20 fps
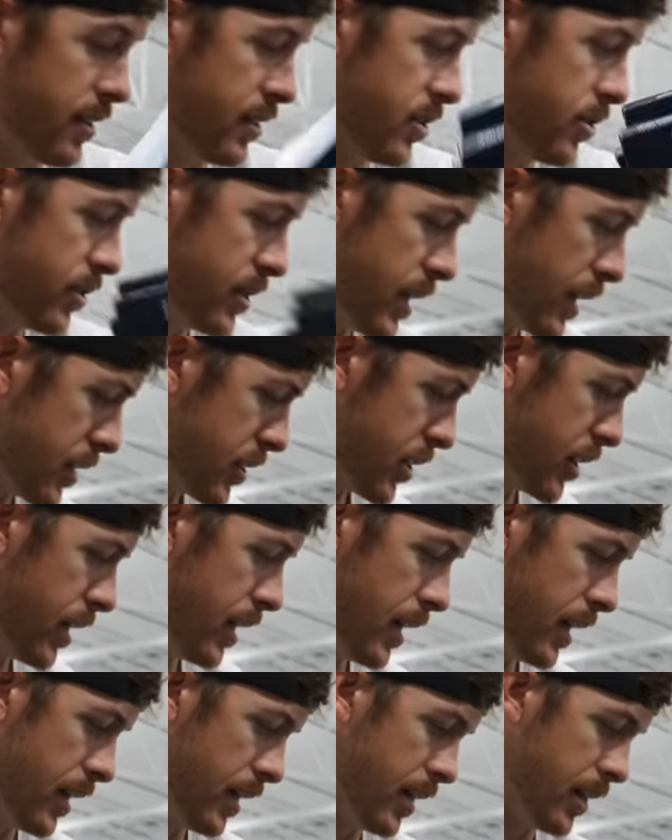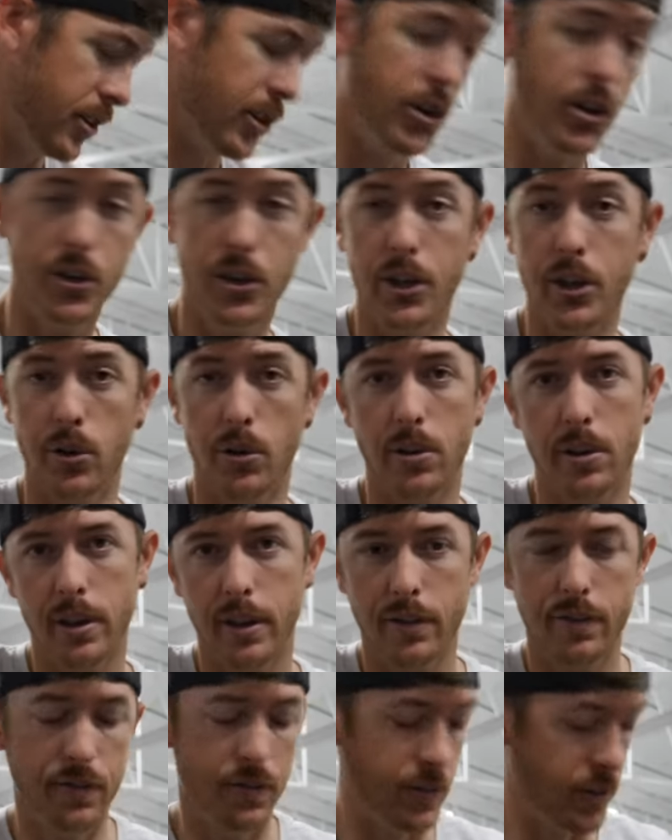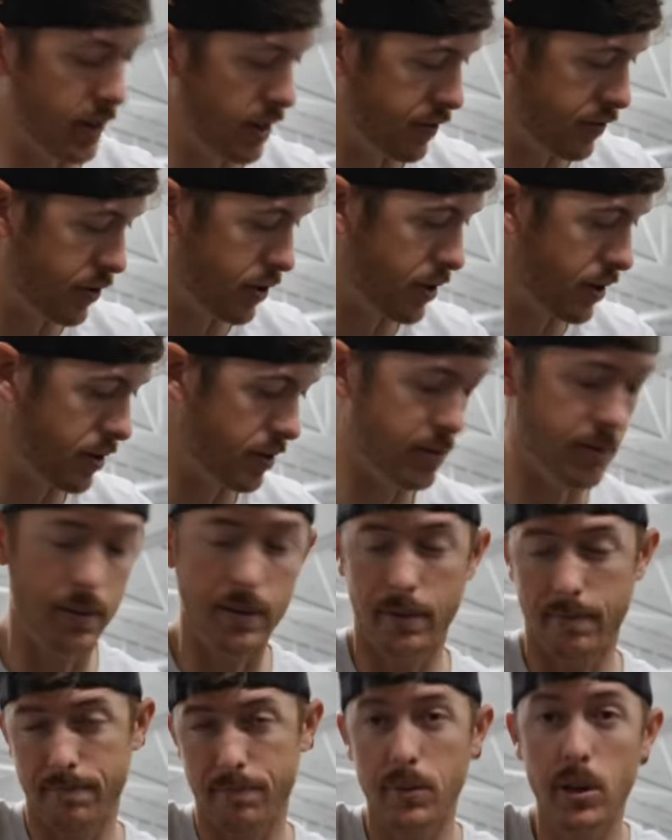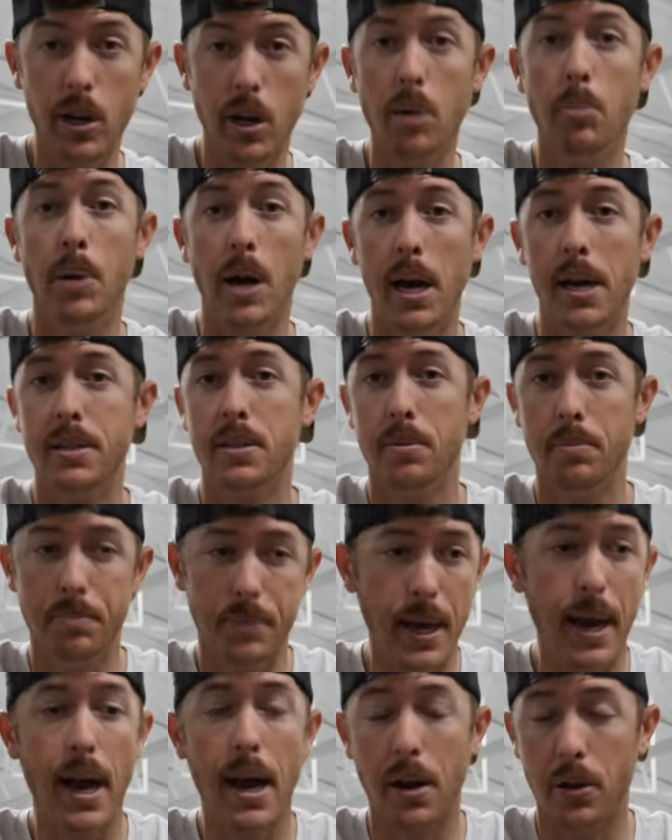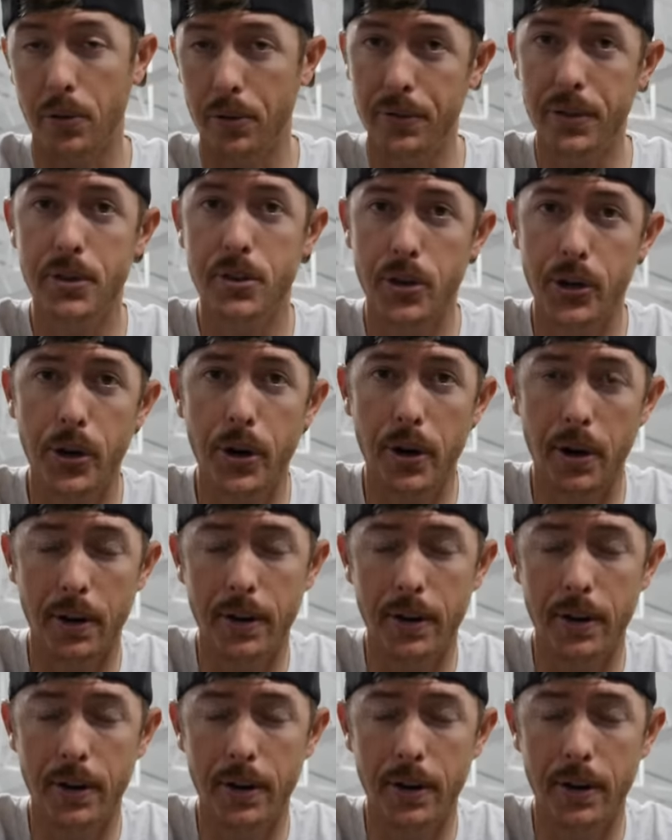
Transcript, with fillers: So it's actually a good deal if, if you're gonna buy some tackle this year.